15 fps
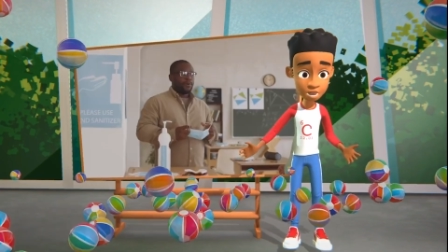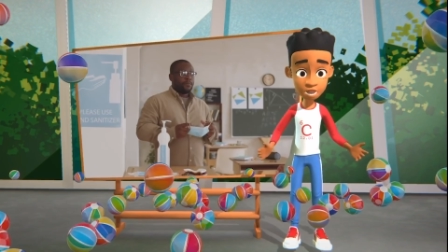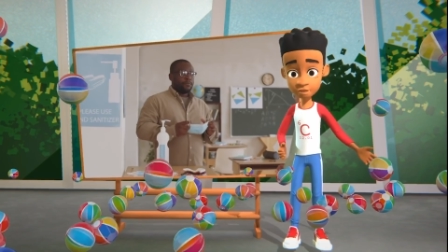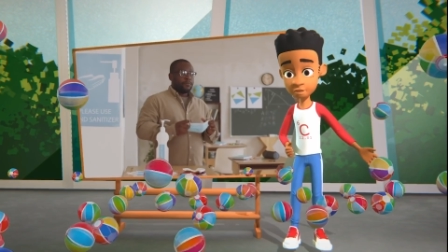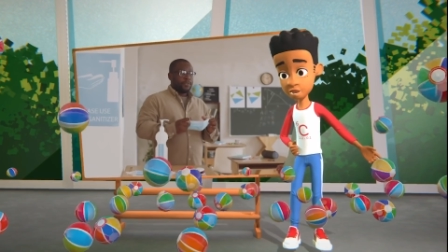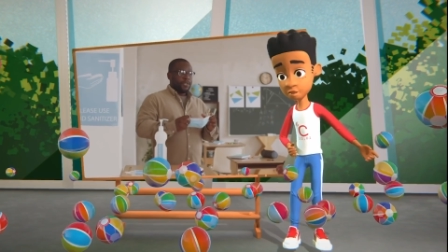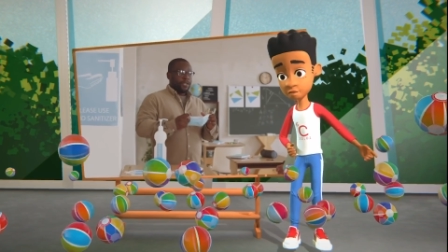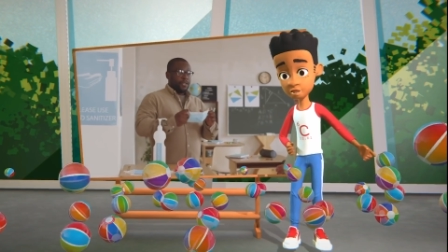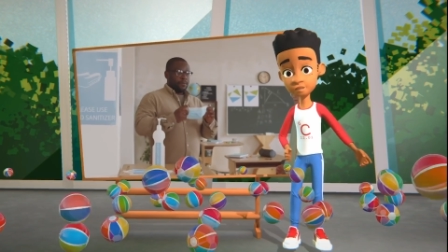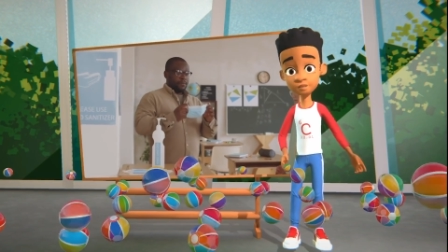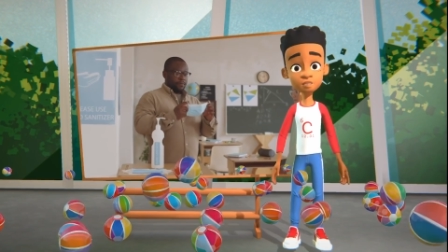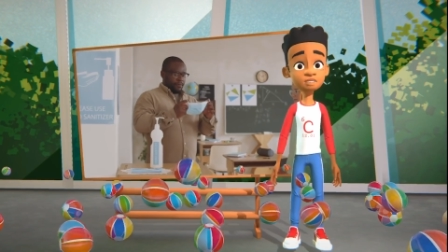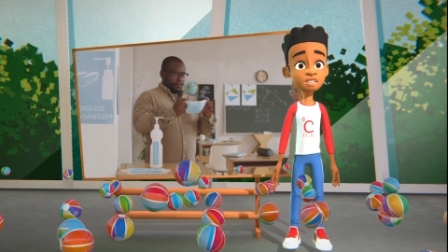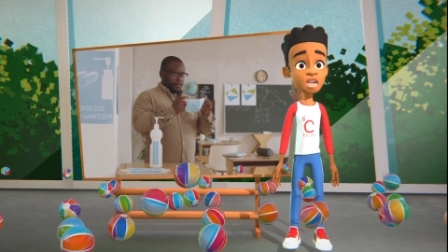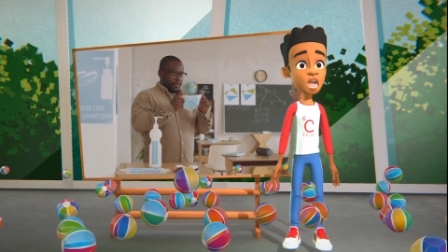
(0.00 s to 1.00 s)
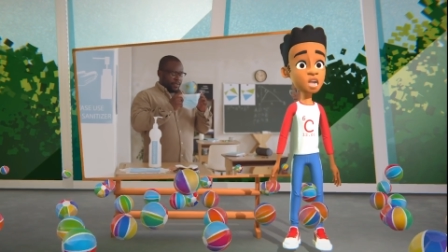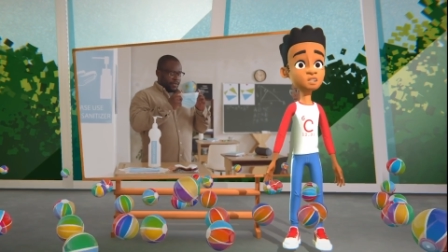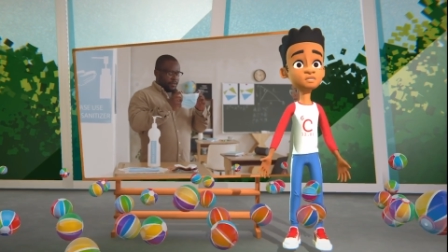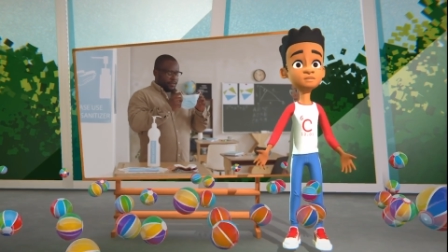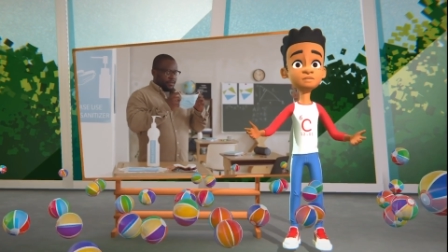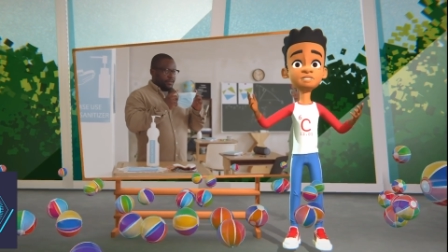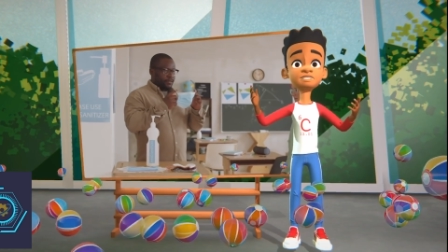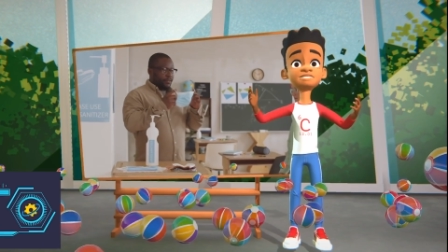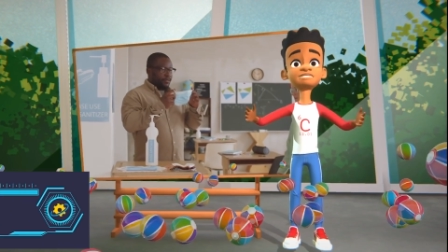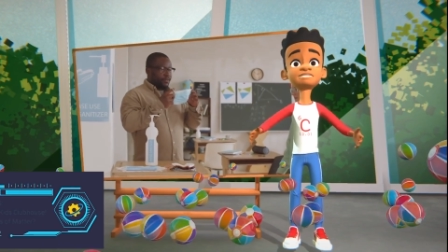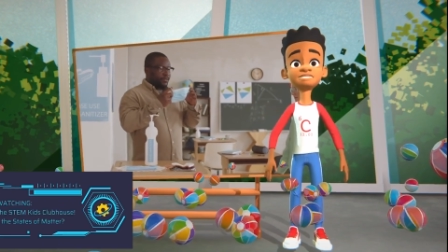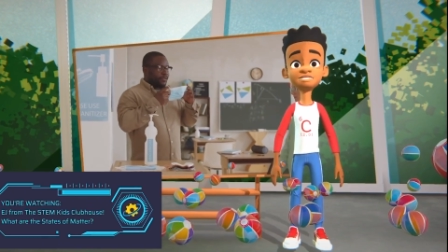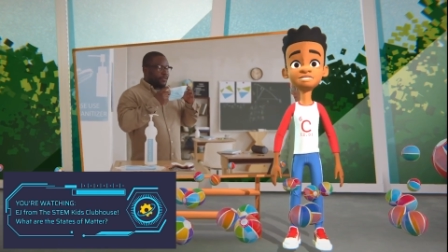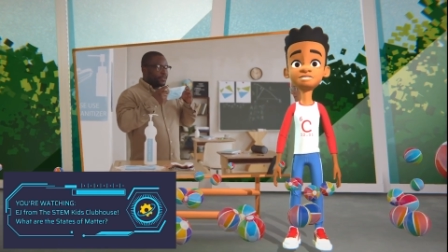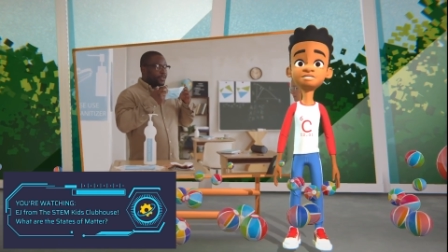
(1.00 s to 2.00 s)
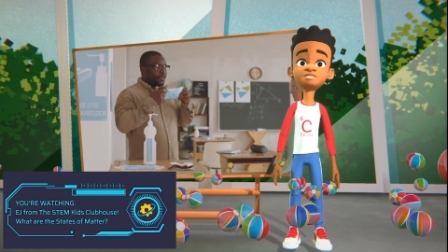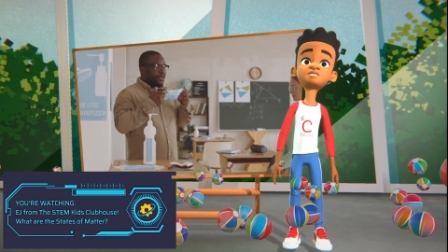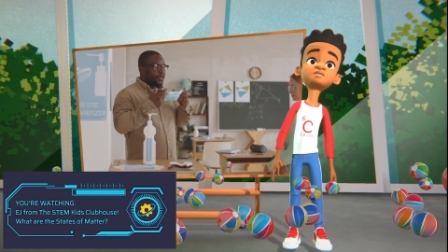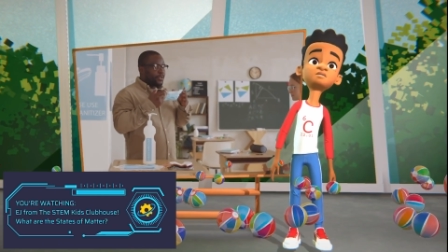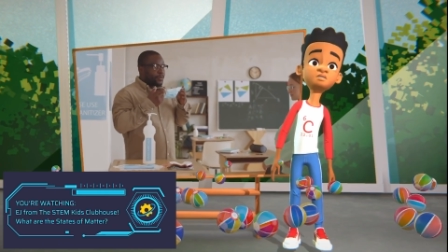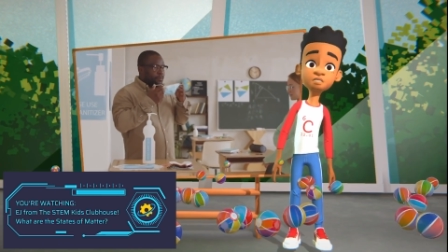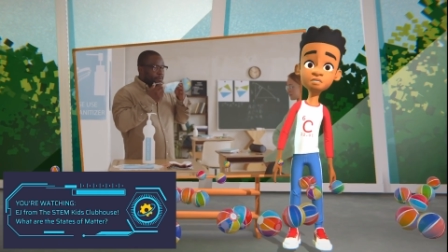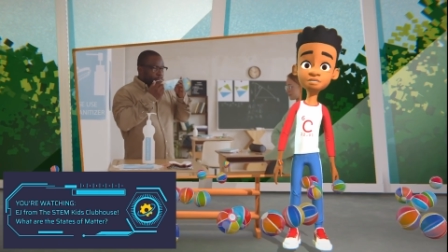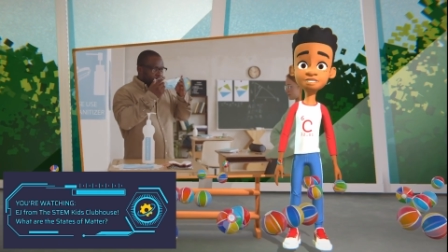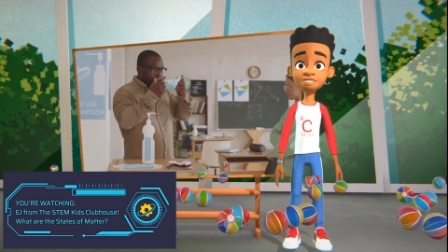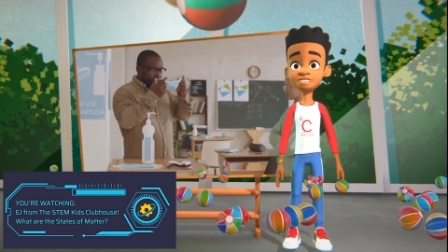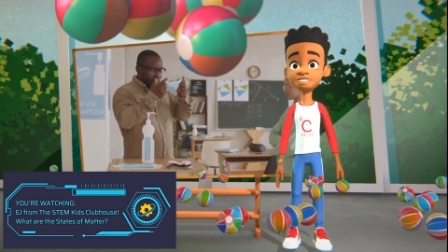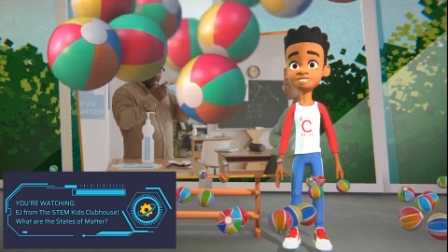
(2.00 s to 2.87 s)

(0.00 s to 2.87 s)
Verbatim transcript: He may be retired, but he's still a true